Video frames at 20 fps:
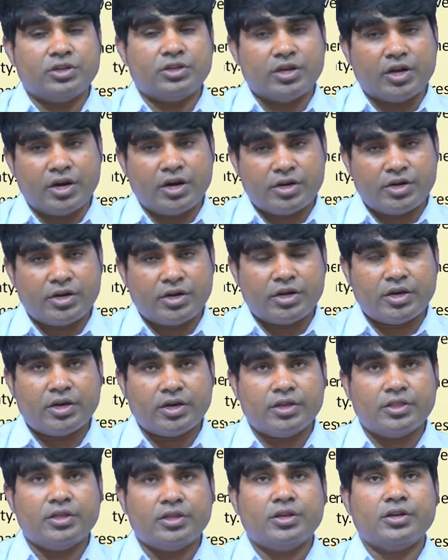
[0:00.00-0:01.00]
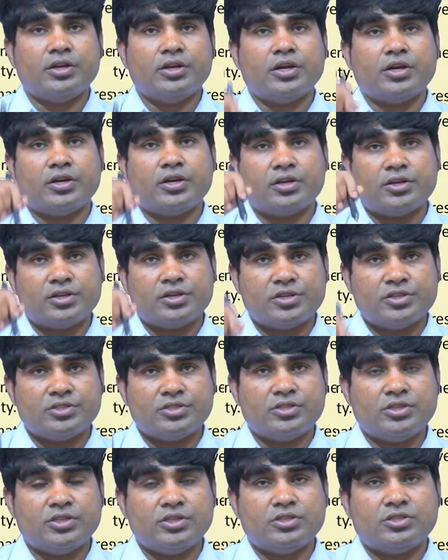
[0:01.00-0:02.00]
data, then data
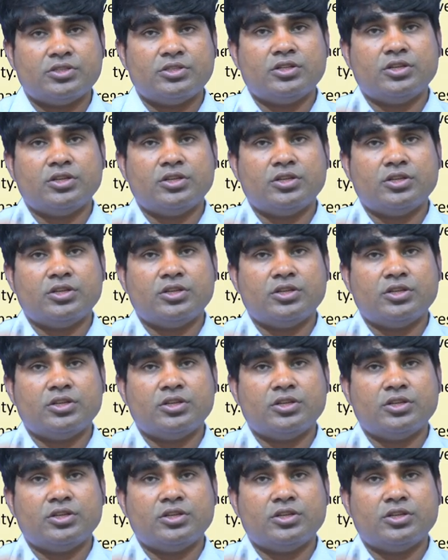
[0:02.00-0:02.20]
analysis,